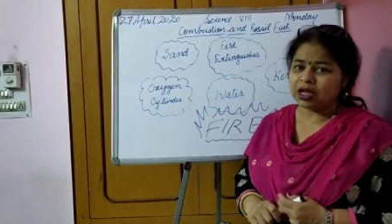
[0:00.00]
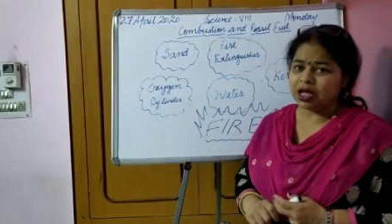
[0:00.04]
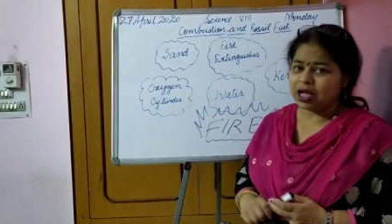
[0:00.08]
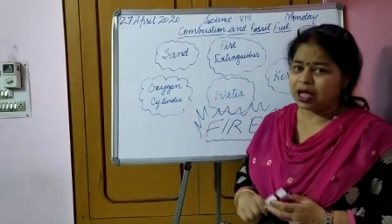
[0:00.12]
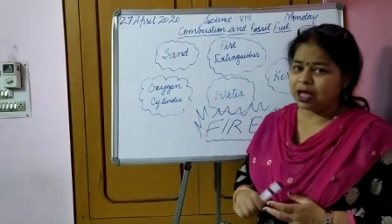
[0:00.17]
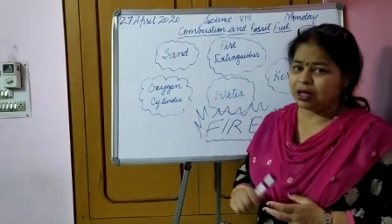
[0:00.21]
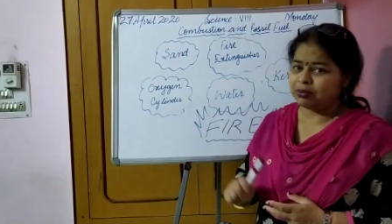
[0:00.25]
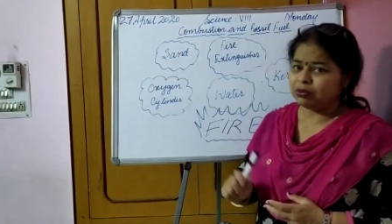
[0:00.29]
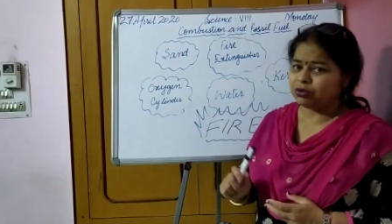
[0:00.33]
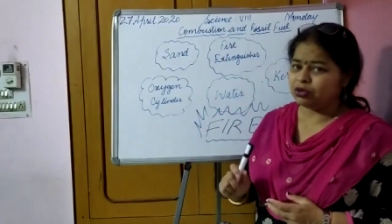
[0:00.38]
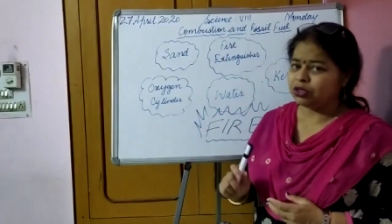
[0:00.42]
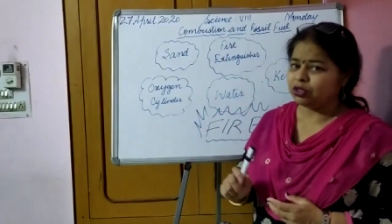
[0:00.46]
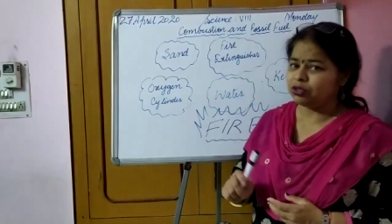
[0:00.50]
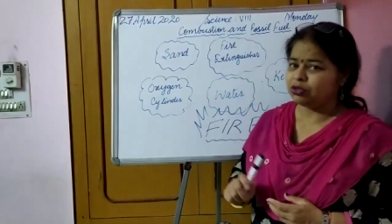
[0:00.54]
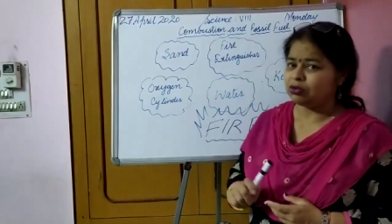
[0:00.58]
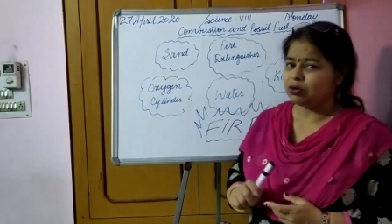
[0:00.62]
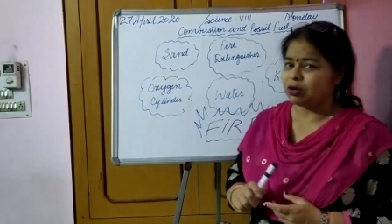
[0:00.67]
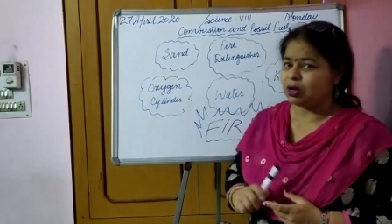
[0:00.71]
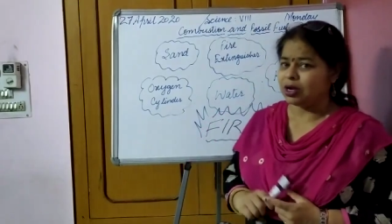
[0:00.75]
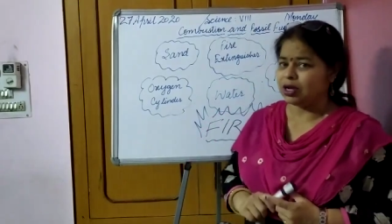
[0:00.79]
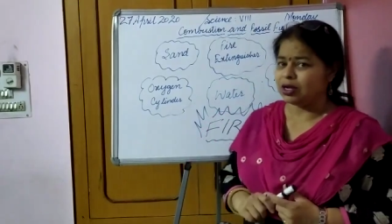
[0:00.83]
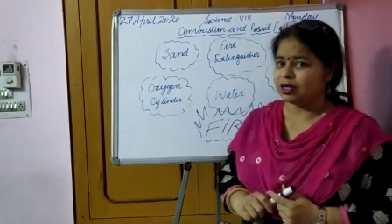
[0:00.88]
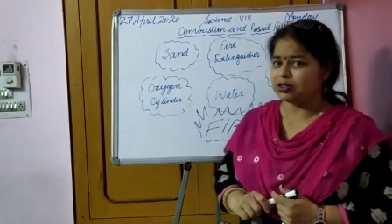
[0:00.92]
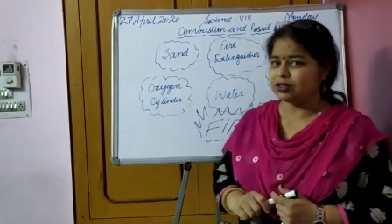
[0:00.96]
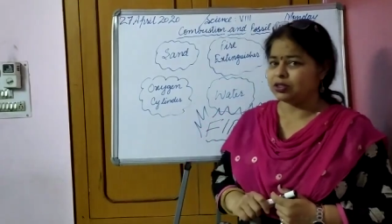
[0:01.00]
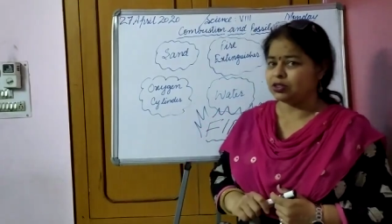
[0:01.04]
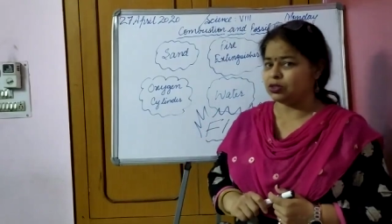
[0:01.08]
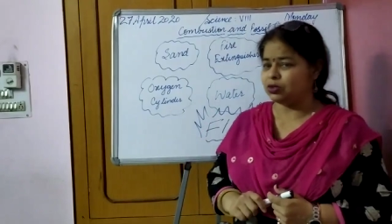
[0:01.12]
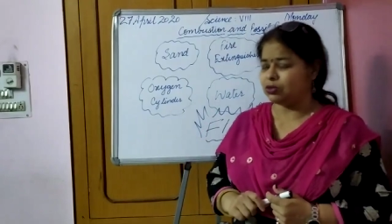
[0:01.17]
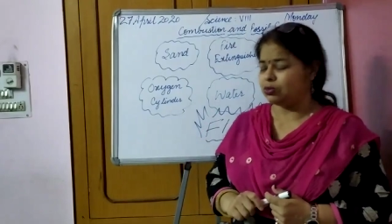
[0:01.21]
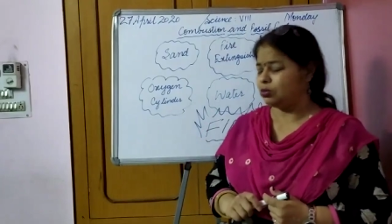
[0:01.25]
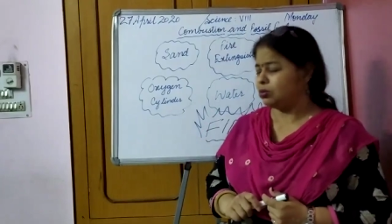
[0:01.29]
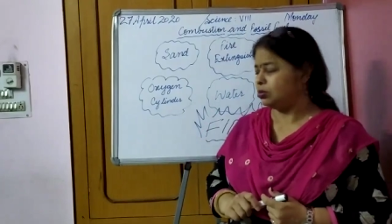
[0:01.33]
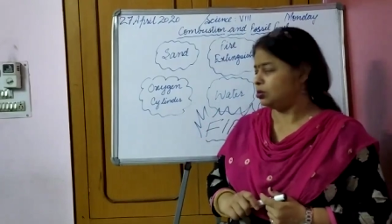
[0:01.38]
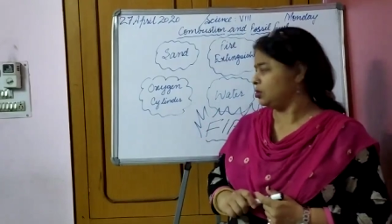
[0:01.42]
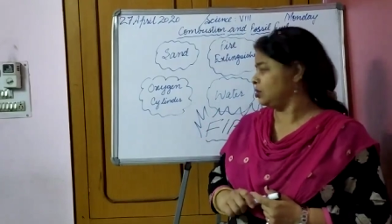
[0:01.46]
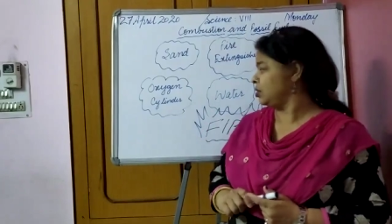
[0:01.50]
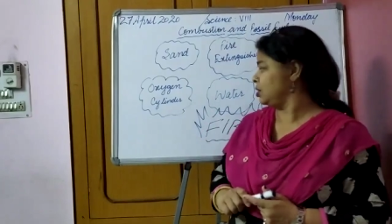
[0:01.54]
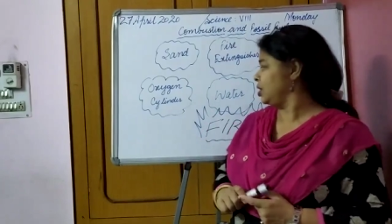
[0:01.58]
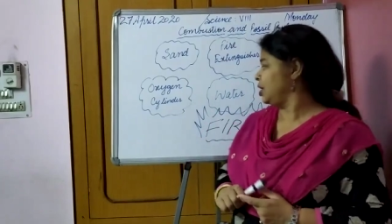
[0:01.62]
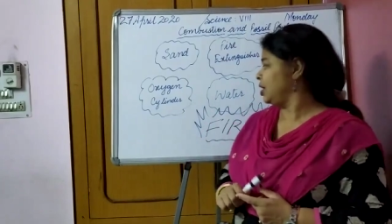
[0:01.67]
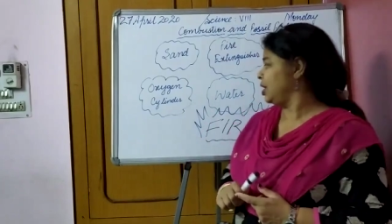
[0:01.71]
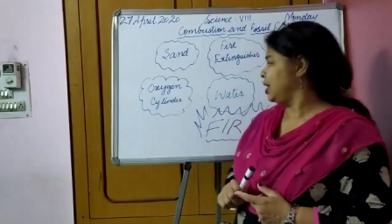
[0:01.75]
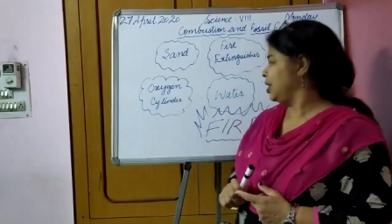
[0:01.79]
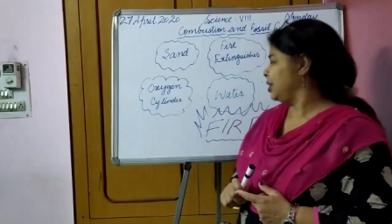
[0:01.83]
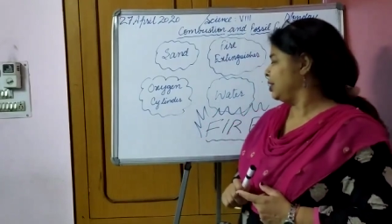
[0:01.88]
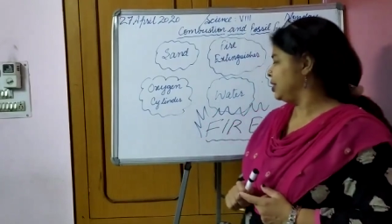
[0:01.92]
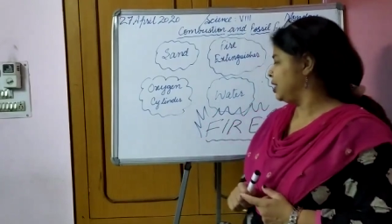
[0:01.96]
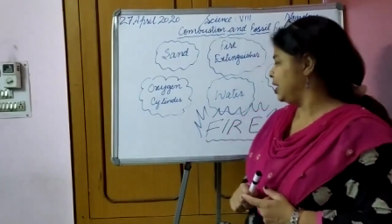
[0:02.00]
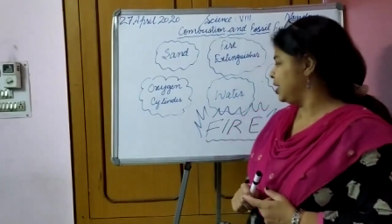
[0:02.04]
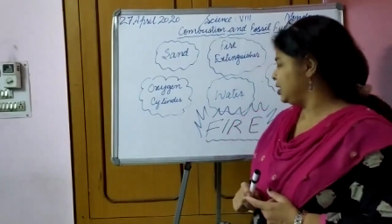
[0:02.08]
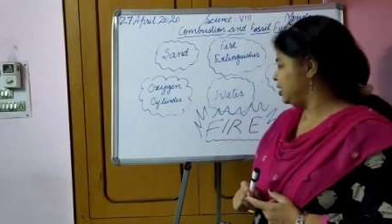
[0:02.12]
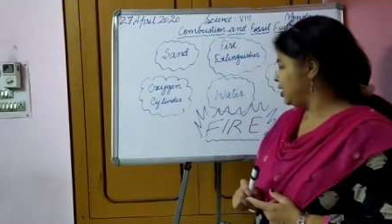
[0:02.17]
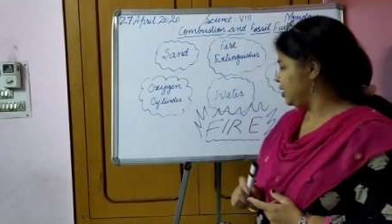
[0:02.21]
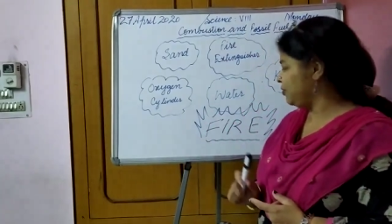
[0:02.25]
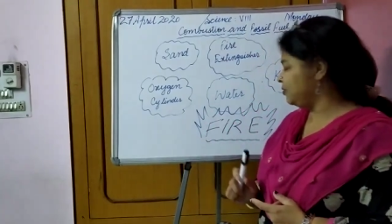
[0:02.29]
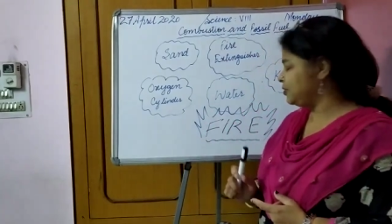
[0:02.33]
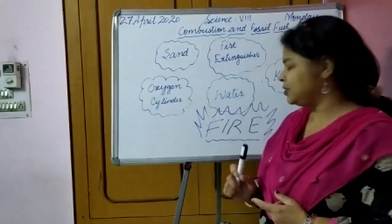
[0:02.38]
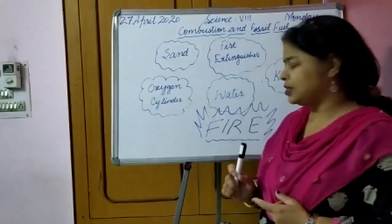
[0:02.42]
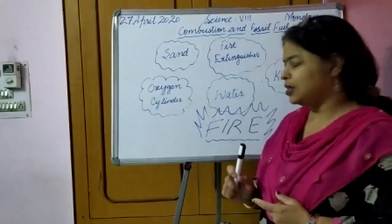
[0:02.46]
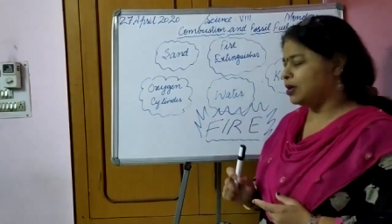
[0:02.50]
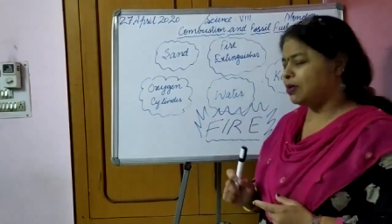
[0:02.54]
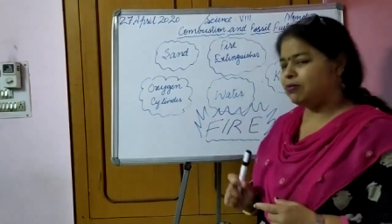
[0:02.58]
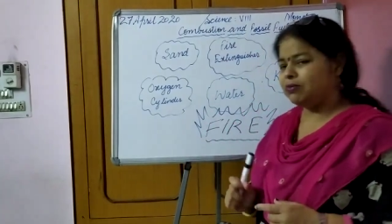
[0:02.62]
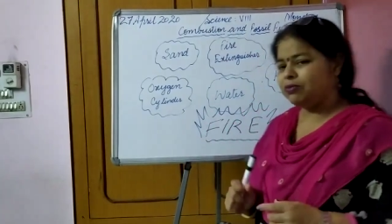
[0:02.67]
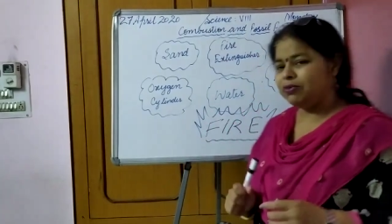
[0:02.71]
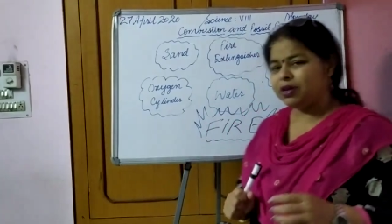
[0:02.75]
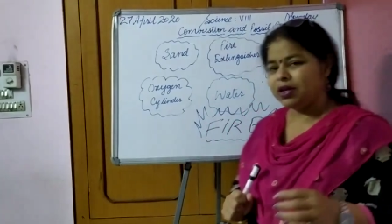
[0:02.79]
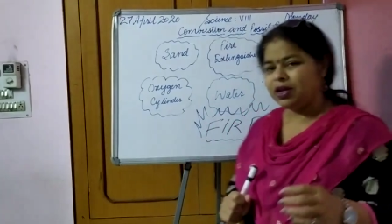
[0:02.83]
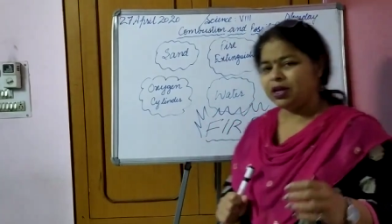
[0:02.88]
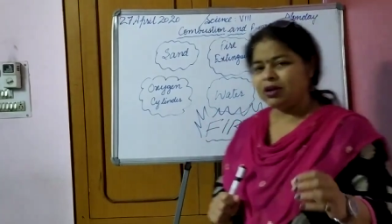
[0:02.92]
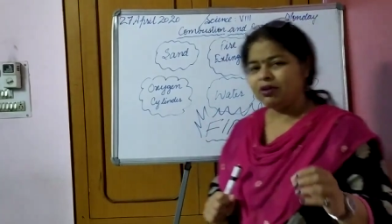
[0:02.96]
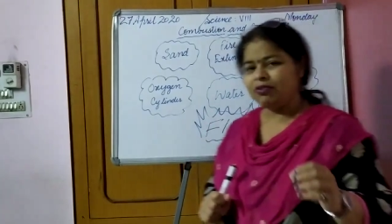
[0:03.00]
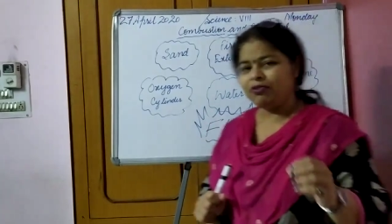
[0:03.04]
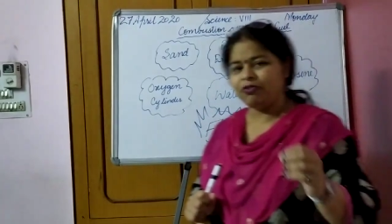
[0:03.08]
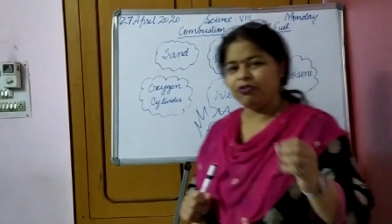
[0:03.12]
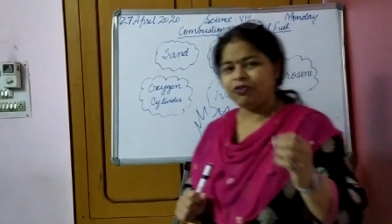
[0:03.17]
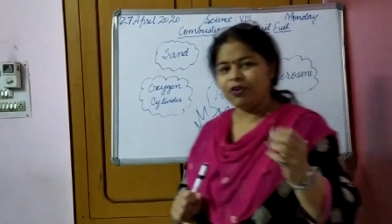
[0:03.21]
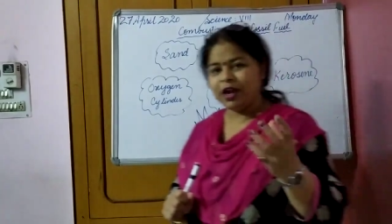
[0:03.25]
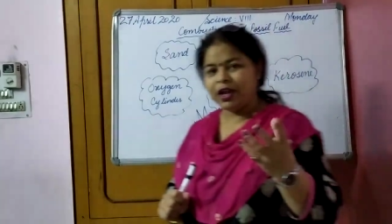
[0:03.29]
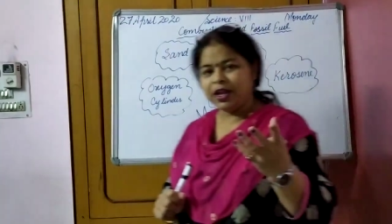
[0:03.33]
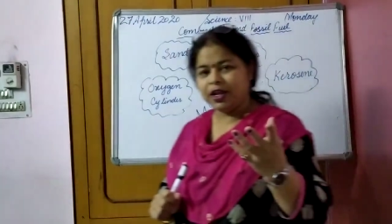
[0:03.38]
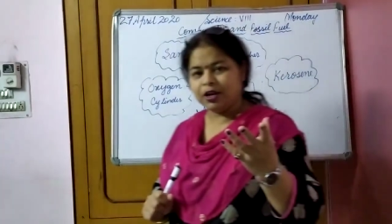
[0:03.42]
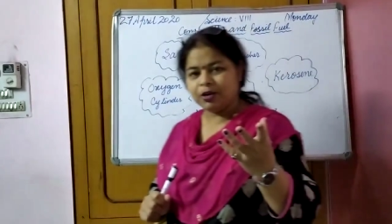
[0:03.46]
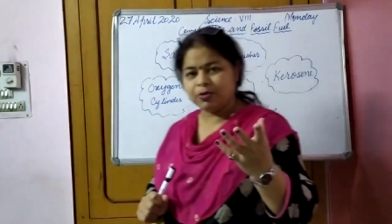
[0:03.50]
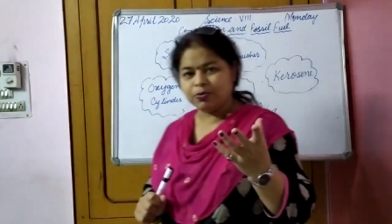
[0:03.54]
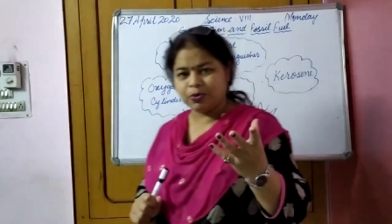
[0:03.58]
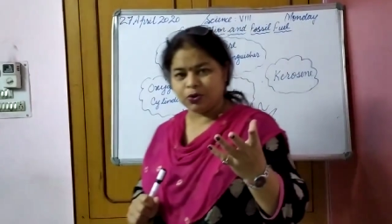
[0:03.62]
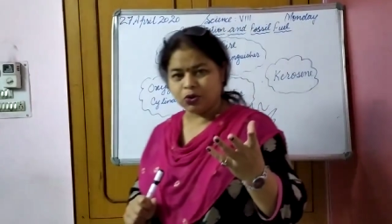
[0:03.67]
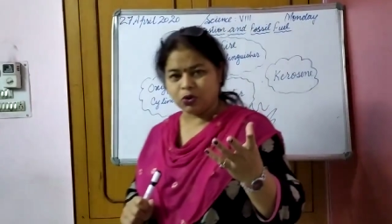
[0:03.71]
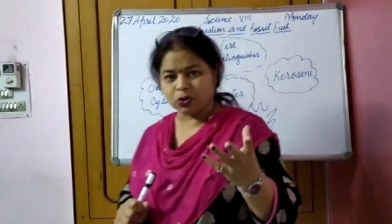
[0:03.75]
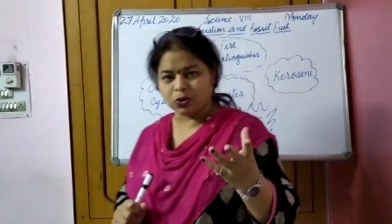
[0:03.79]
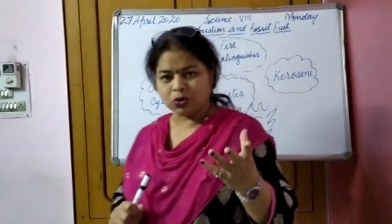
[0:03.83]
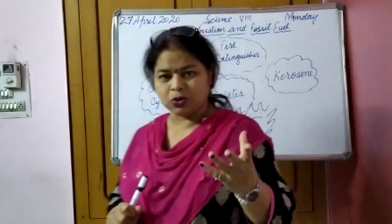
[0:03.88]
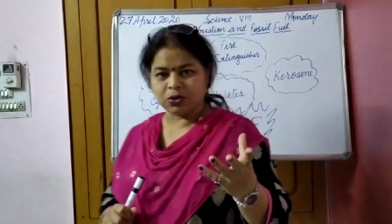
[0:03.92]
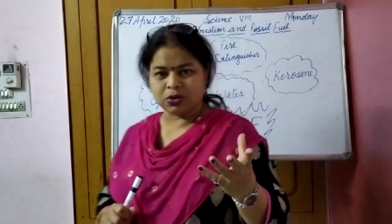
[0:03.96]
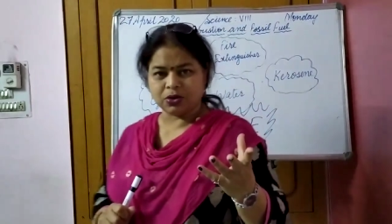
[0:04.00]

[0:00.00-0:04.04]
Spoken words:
I'm going to ask you that if somewhere fire broke,